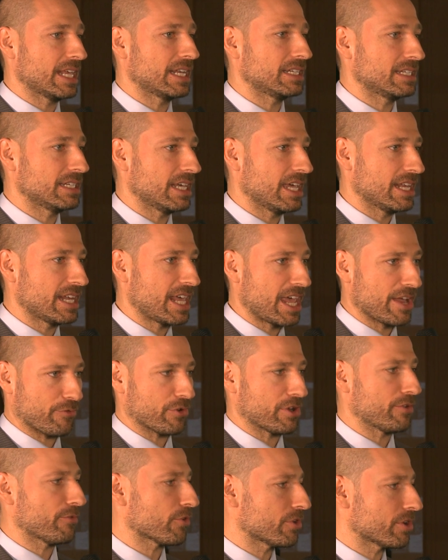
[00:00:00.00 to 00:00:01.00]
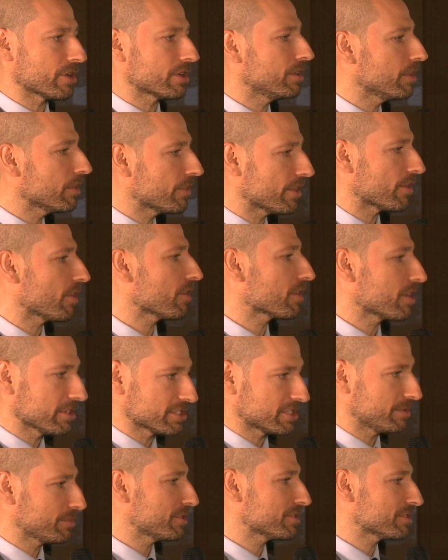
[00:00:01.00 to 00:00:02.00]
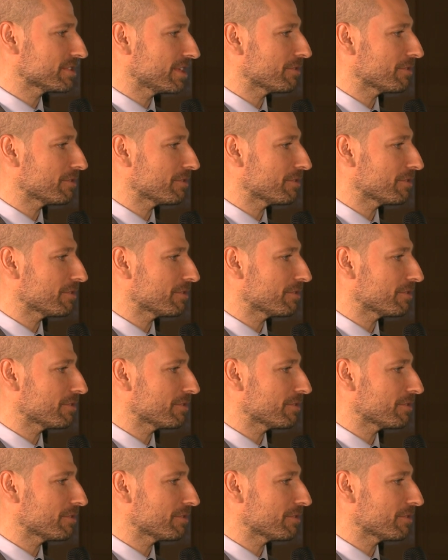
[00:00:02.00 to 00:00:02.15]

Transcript: in, in every vertical, there are customers